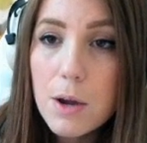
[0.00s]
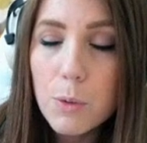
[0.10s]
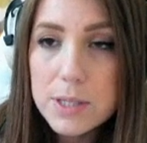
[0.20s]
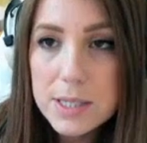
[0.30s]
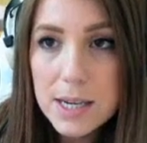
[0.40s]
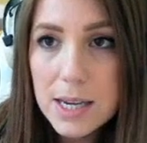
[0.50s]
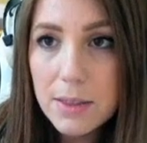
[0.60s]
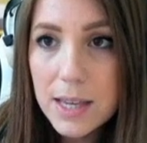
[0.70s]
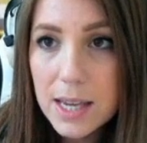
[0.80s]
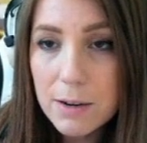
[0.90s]
was taking
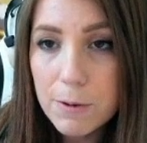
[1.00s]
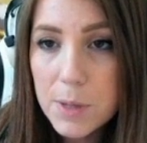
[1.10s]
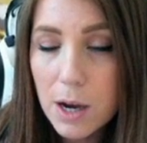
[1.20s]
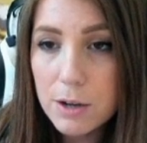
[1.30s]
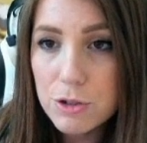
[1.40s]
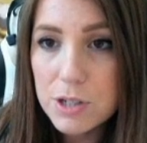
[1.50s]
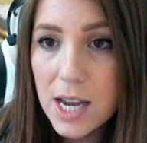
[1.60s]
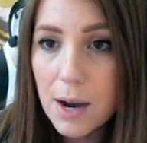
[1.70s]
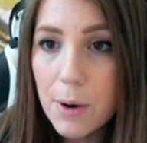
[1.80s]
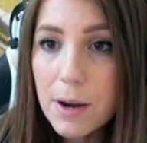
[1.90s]
on the heat from the archer
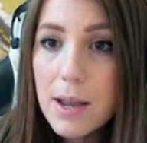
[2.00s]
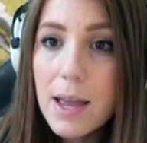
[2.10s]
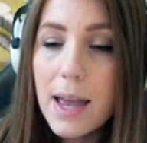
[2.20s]
tower,